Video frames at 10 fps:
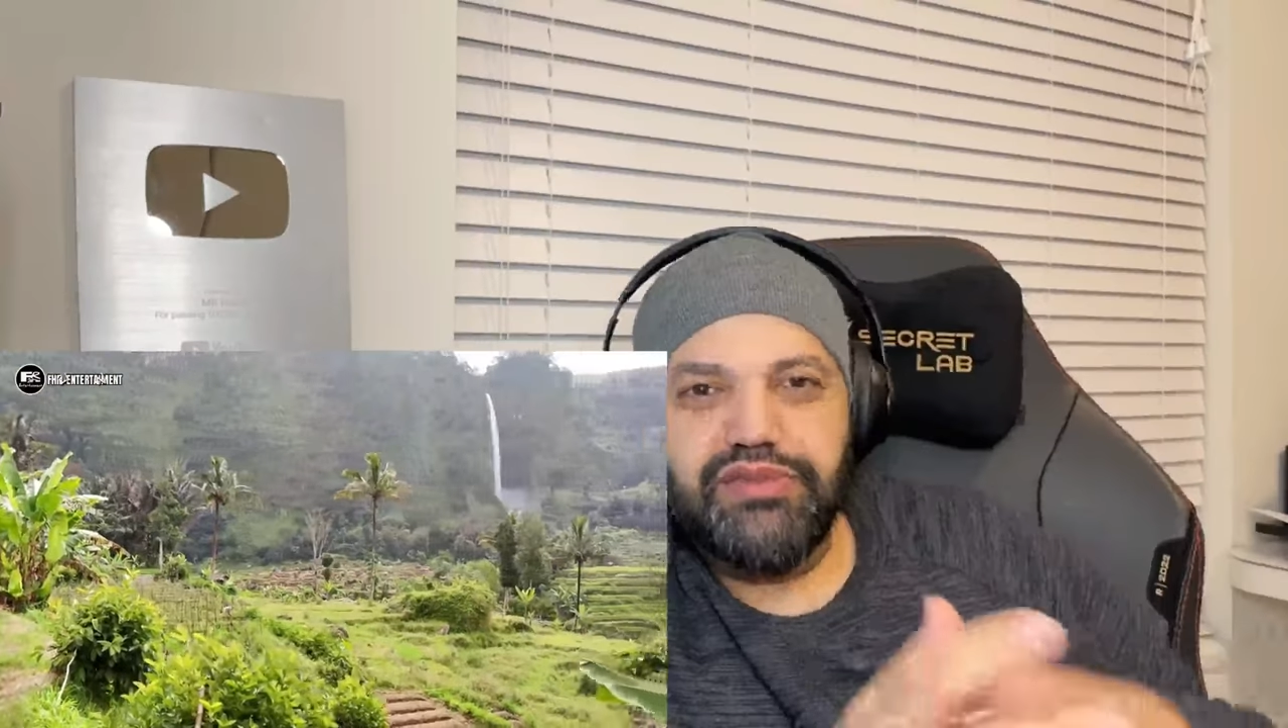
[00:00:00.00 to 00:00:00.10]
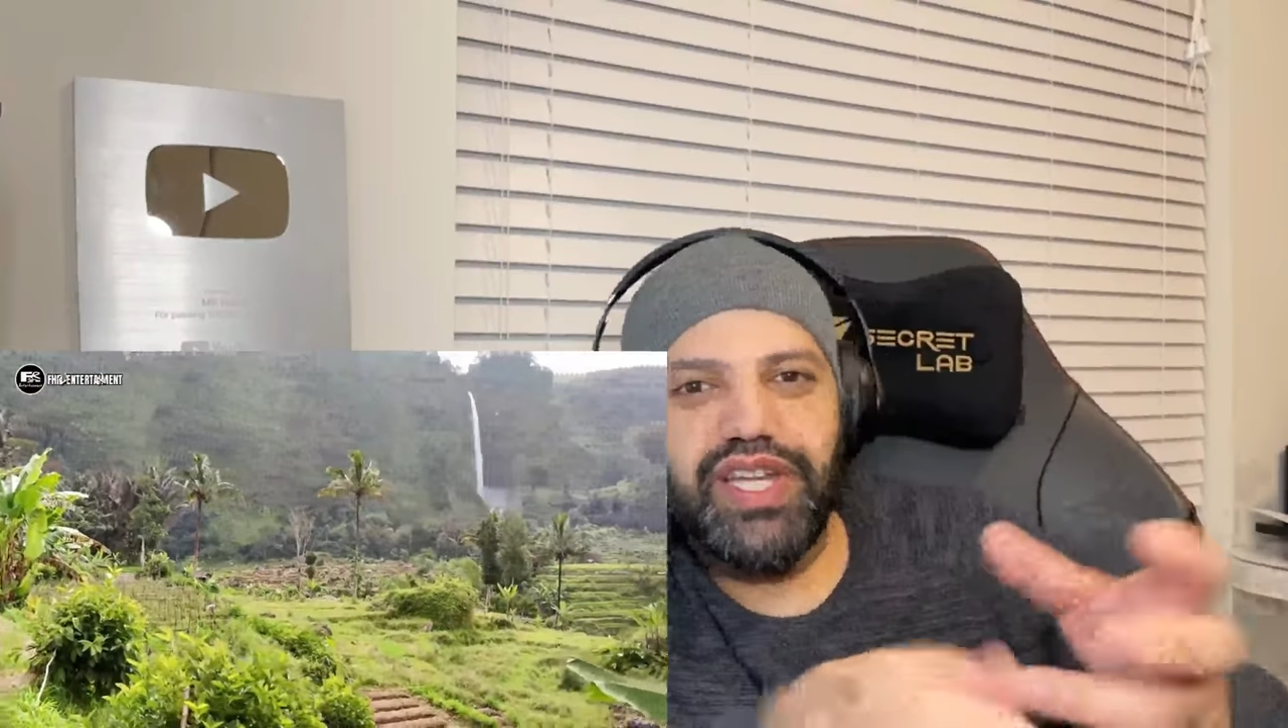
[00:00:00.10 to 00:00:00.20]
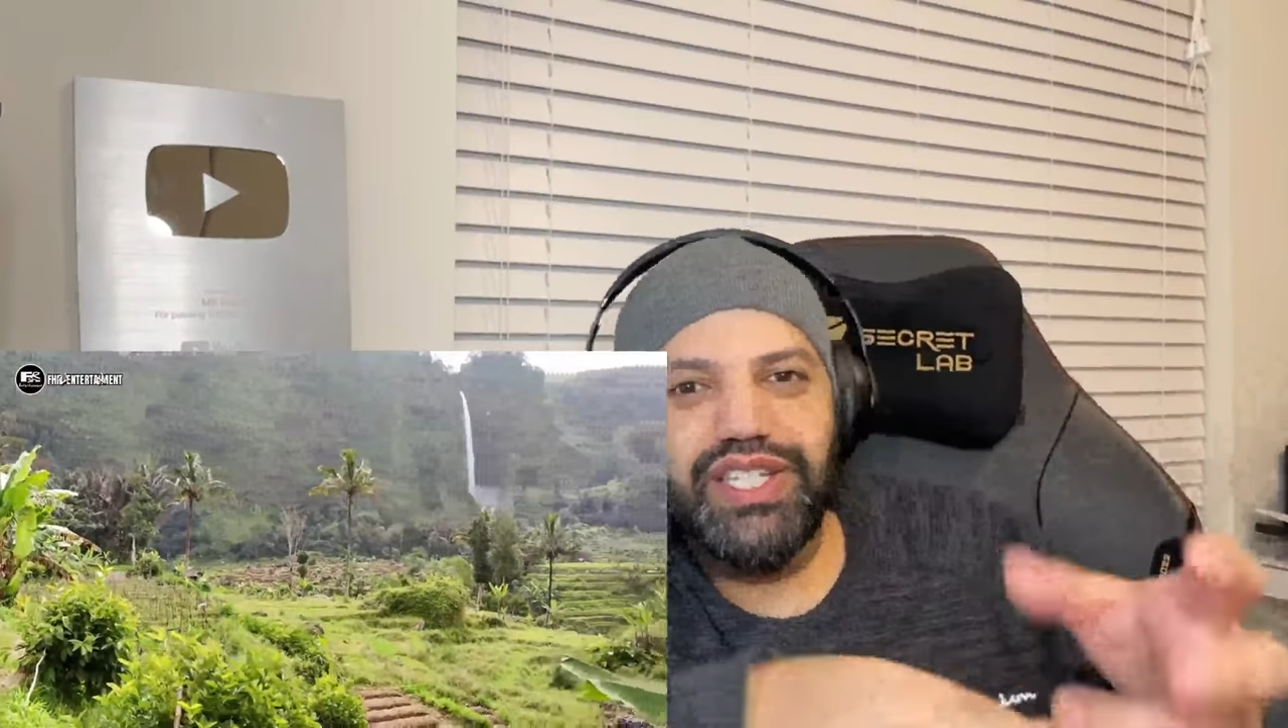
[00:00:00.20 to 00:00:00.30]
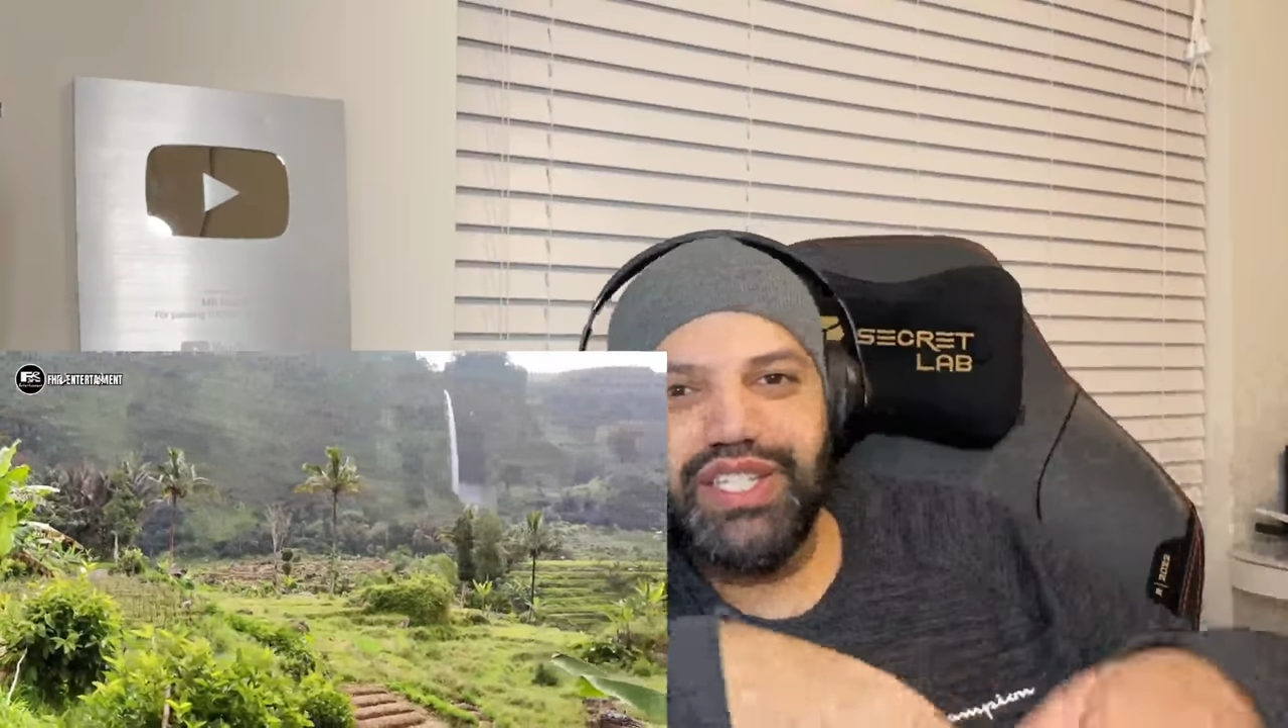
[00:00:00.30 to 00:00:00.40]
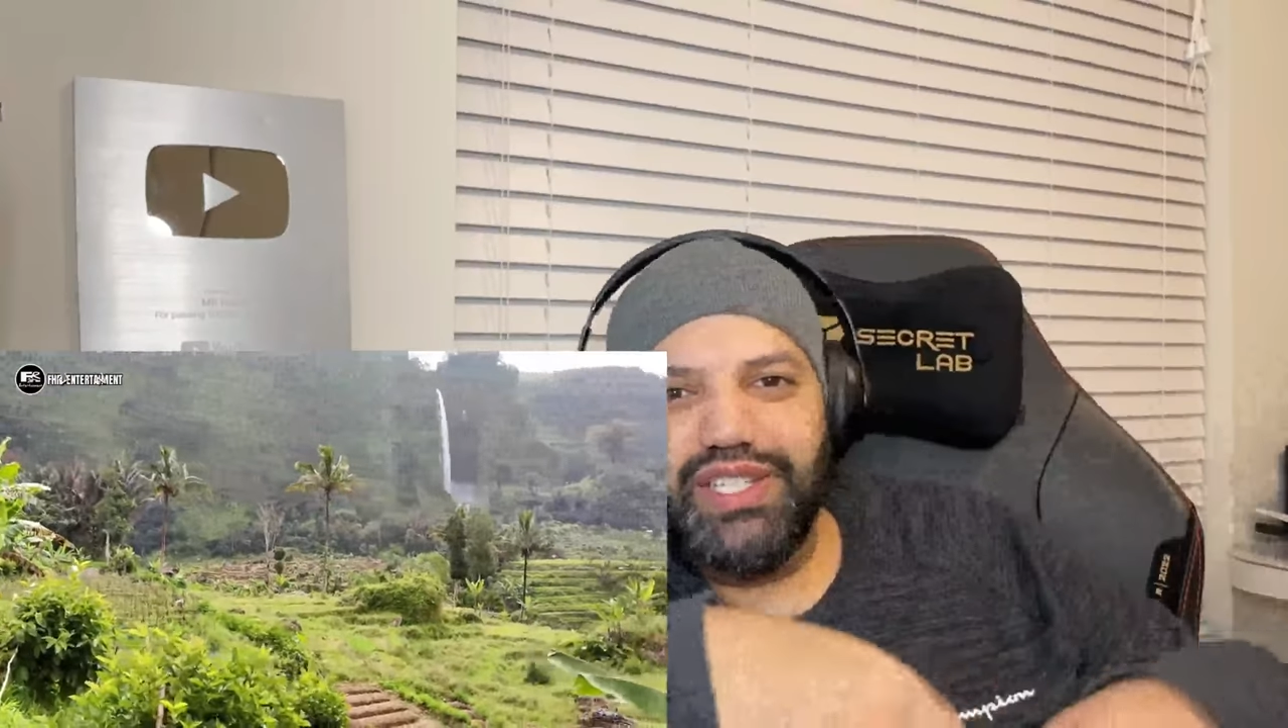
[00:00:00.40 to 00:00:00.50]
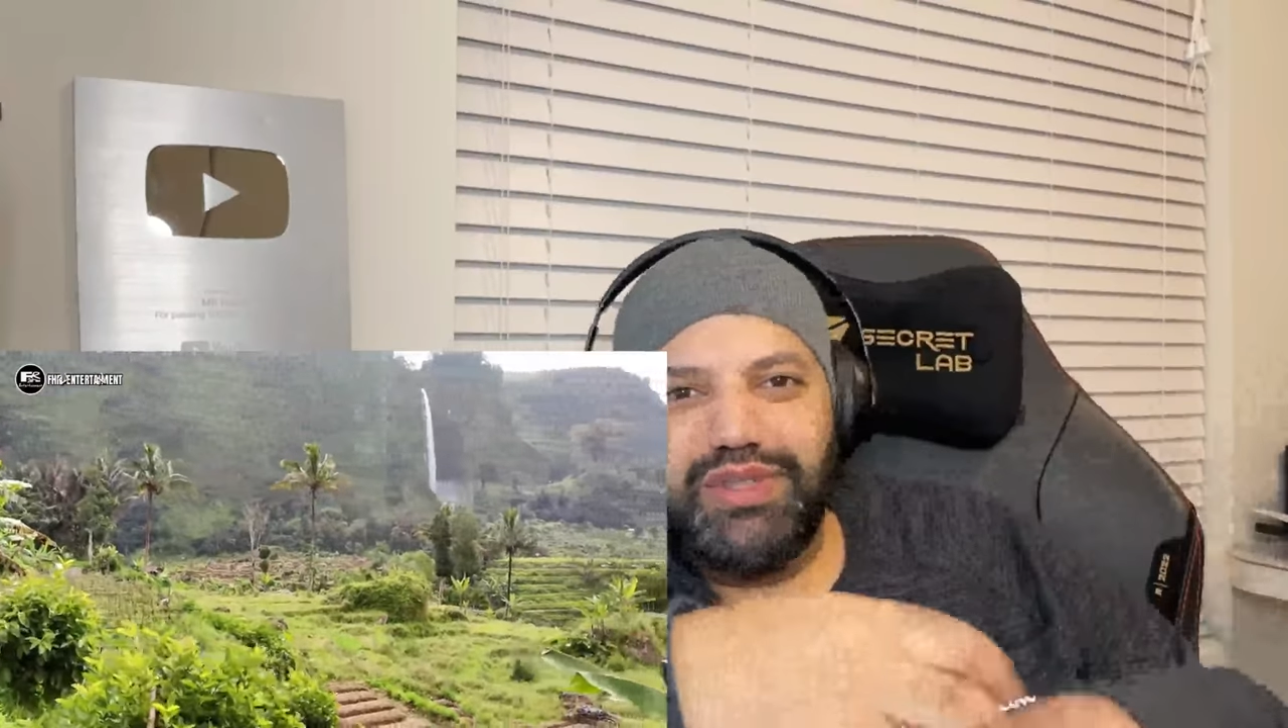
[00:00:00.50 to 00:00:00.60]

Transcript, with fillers: veggies,